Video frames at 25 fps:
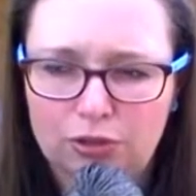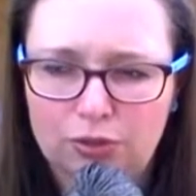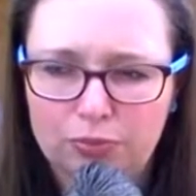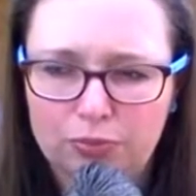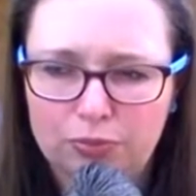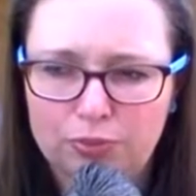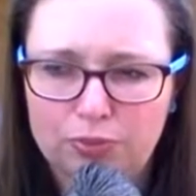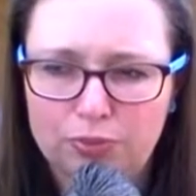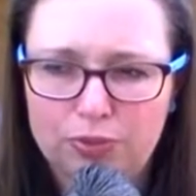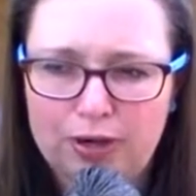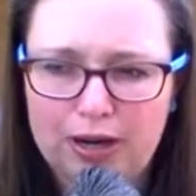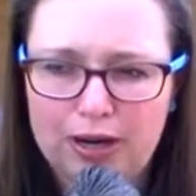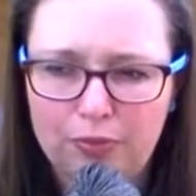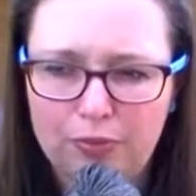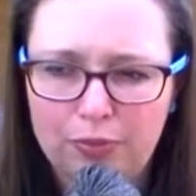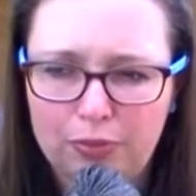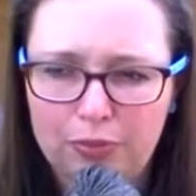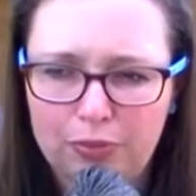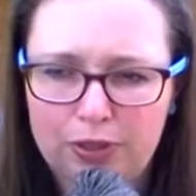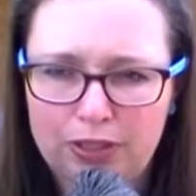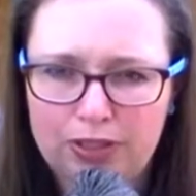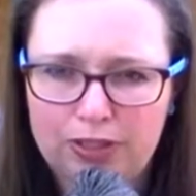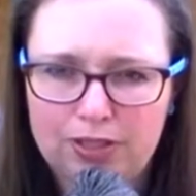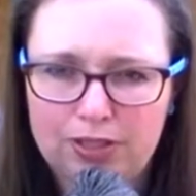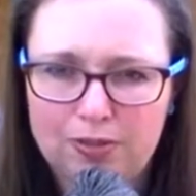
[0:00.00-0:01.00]
prep
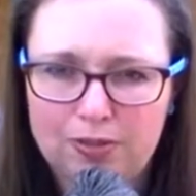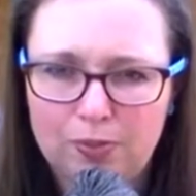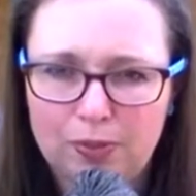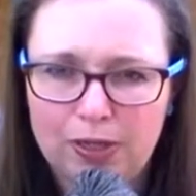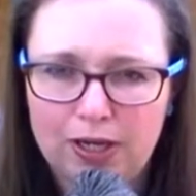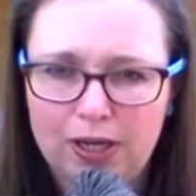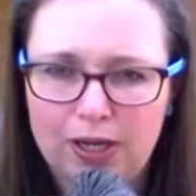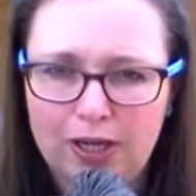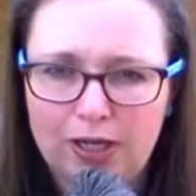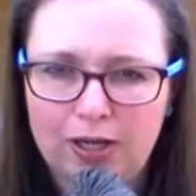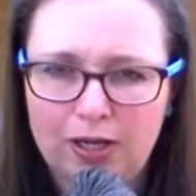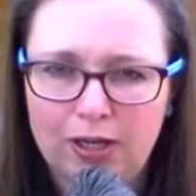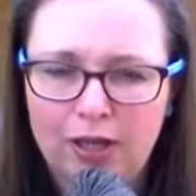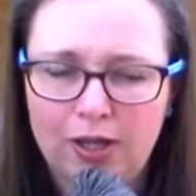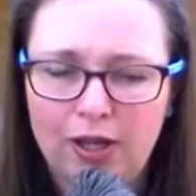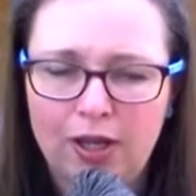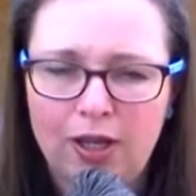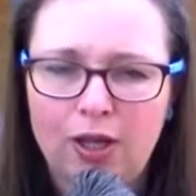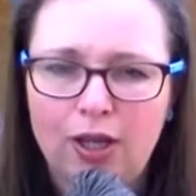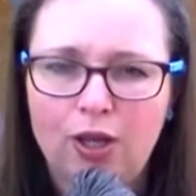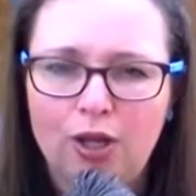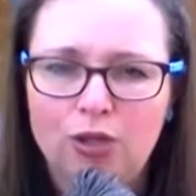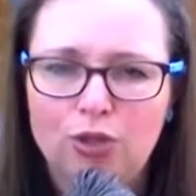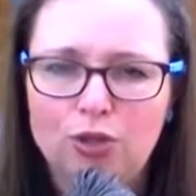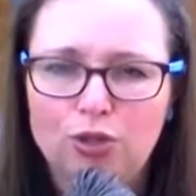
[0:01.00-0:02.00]
when spinning,
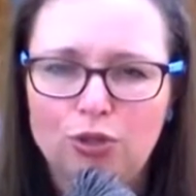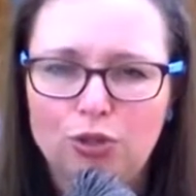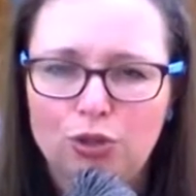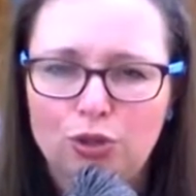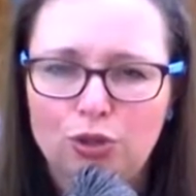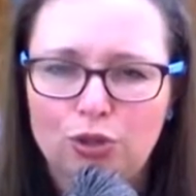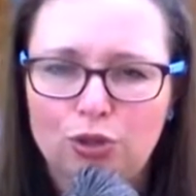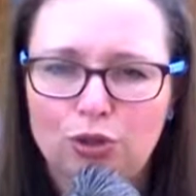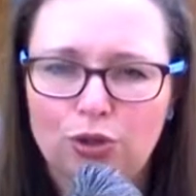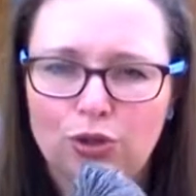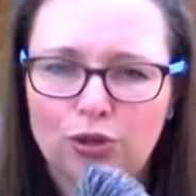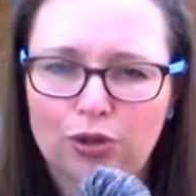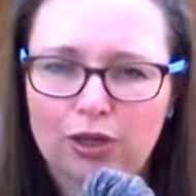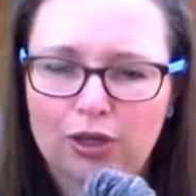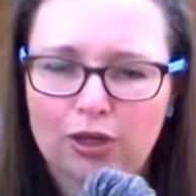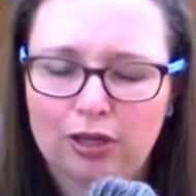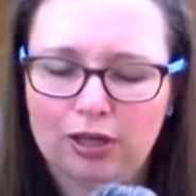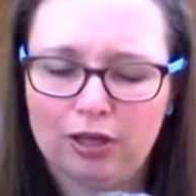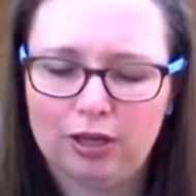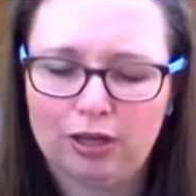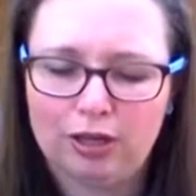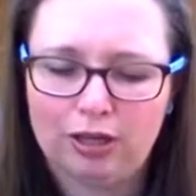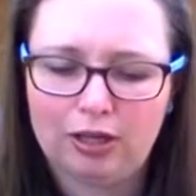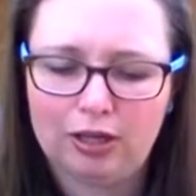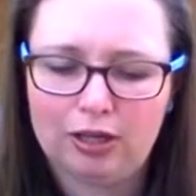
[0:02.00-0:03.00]
so
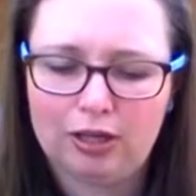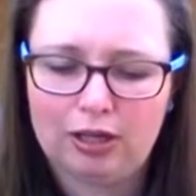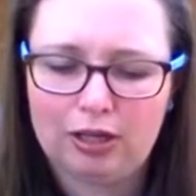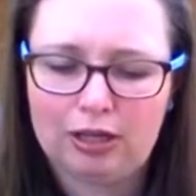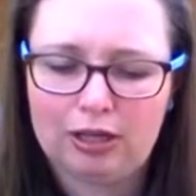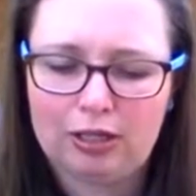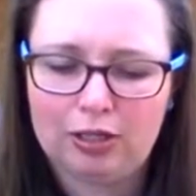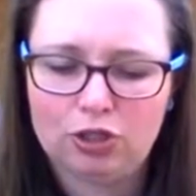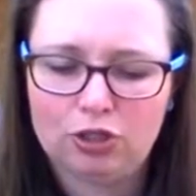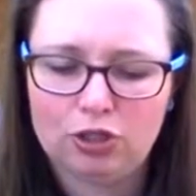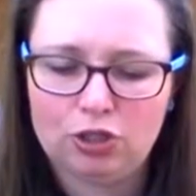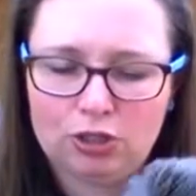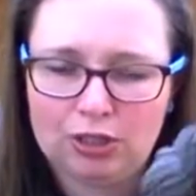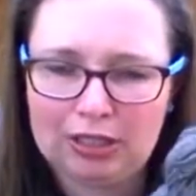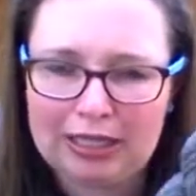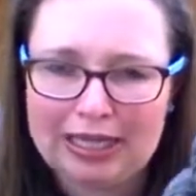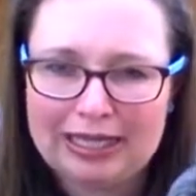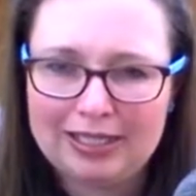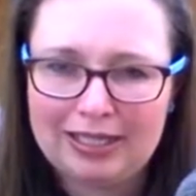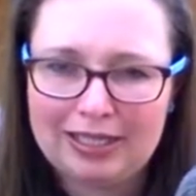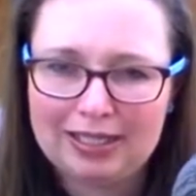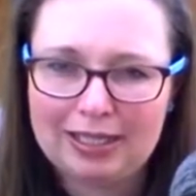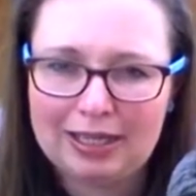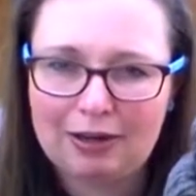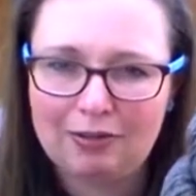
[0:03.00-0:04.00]
it shouldn't
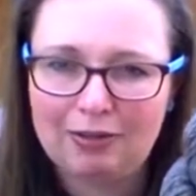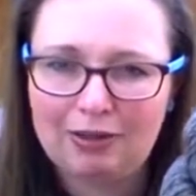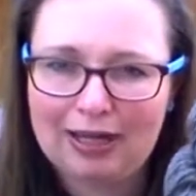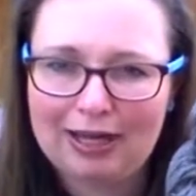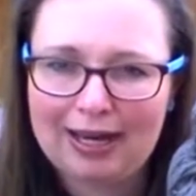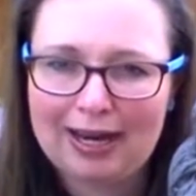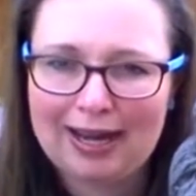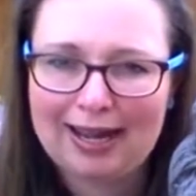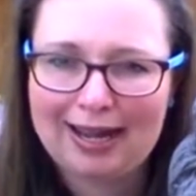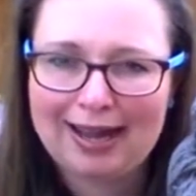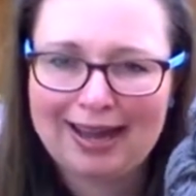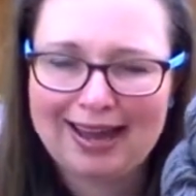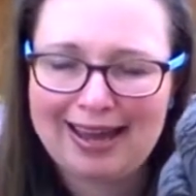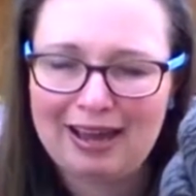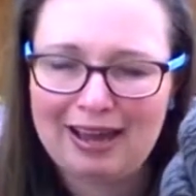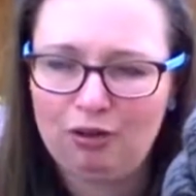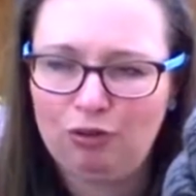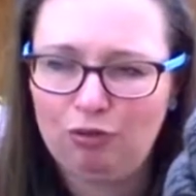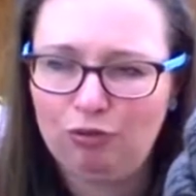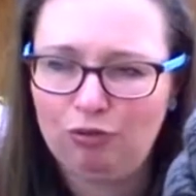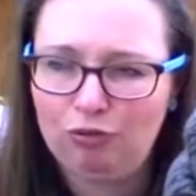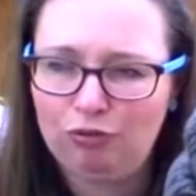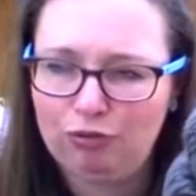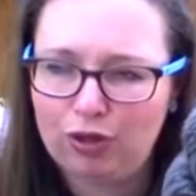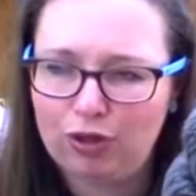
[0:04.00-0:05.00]
necessarily
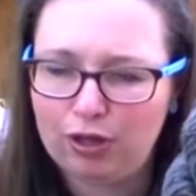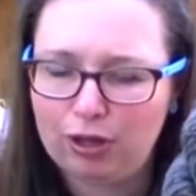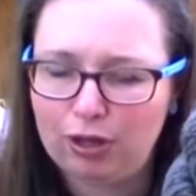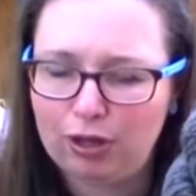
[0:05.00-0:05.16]
have